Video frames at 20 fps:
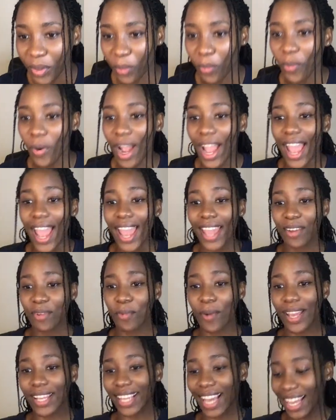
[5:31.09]

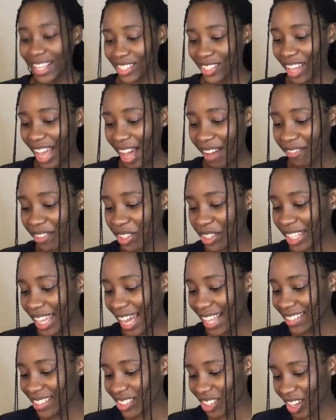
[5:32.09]
Wait, guys, you
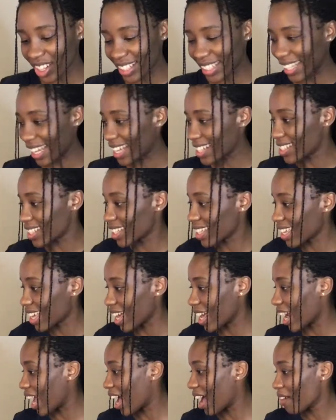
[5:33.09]
can't start guessing
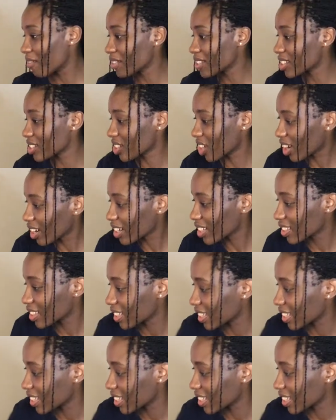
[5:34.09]
yet. I haven't started the